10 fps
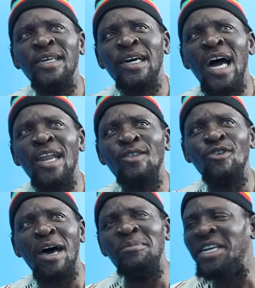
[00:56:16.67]
Because that
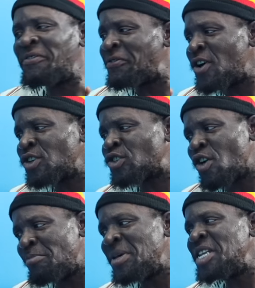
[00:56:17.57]
would have been the first
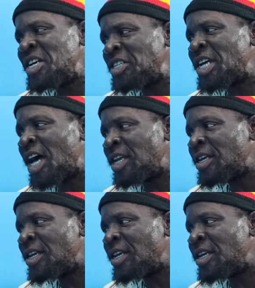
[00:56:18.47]
combination.